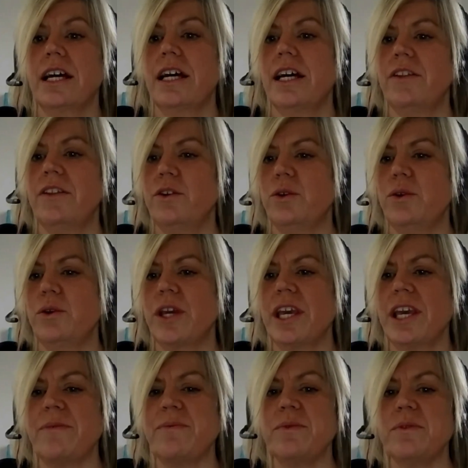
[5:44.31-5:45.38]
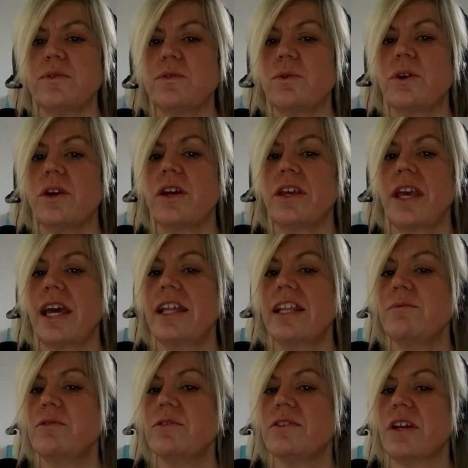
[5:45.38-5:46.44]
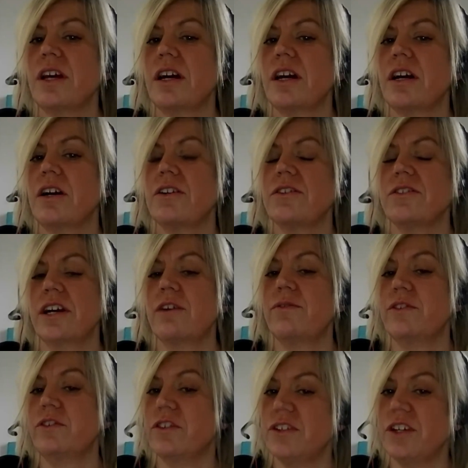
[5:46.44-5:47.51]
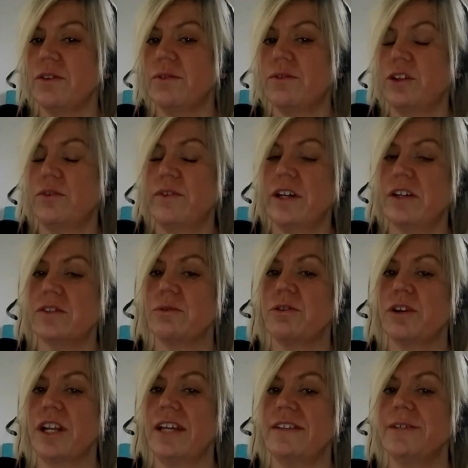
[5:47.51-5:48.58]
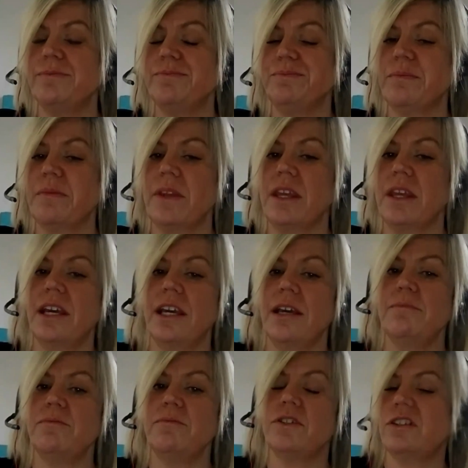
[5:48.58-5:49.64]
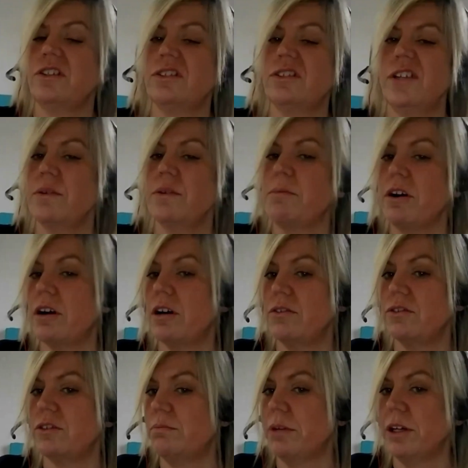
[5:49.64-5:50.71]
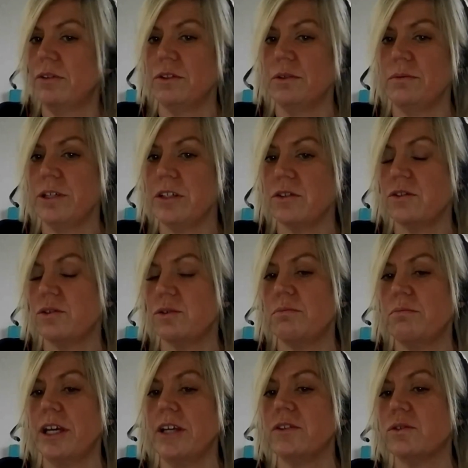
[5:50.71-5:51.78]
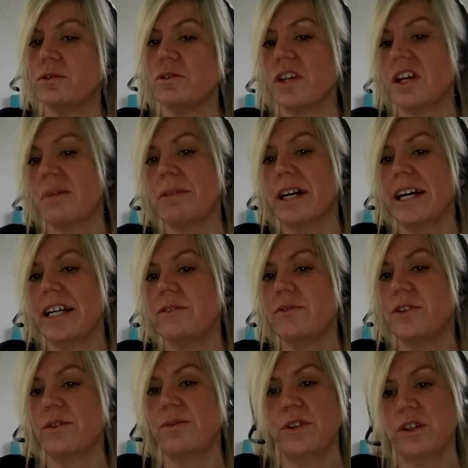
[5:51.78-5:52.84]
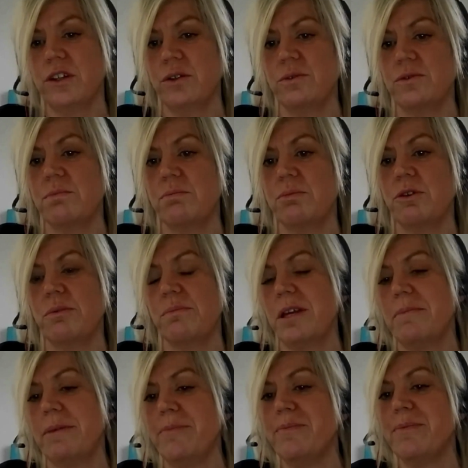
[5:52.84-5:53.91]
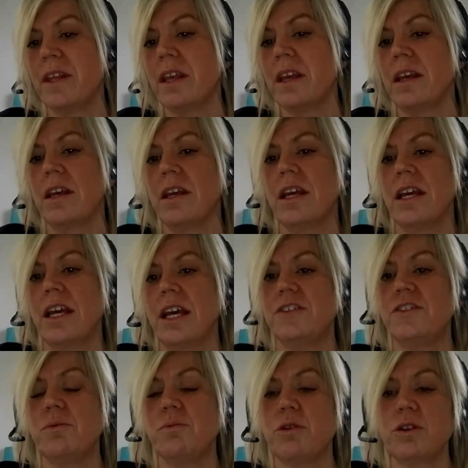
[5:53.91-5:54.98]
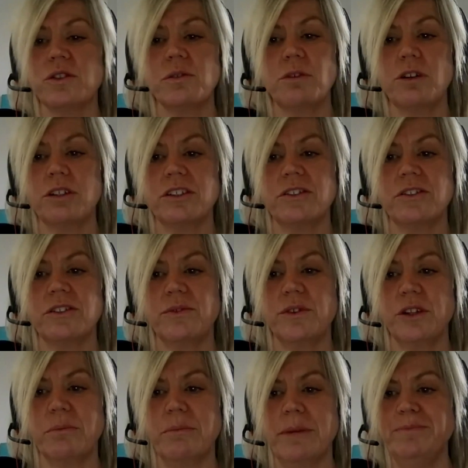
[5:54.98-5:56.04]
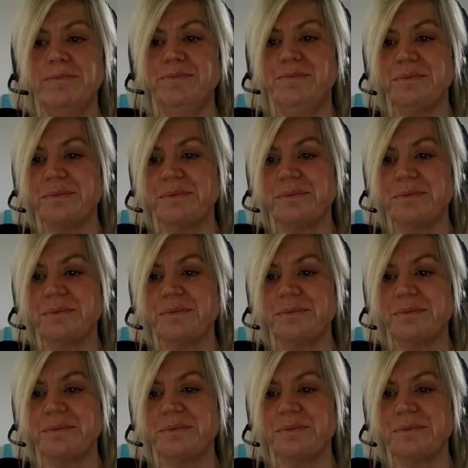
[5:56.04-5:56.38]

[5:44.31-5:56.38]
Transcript: the UK. So Kelly was herself in receipt of universal credit. She received about £100 a week, she told me. So she applied for the funeral support payment, and she was awarded the full amount,